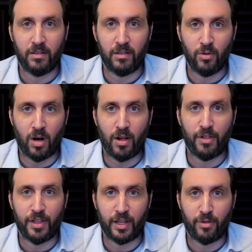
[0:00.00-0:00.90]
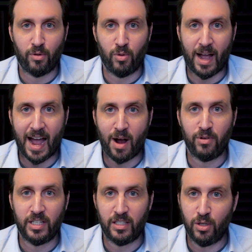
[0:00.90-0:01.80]
you all think through how
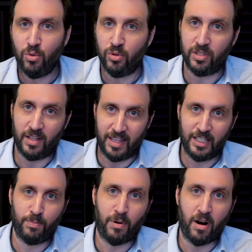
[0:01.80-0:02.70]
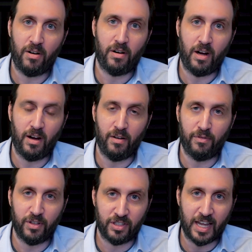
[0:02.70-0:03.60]
to use this part
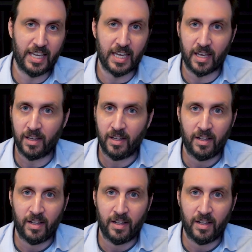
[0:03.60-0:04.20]
of the psyche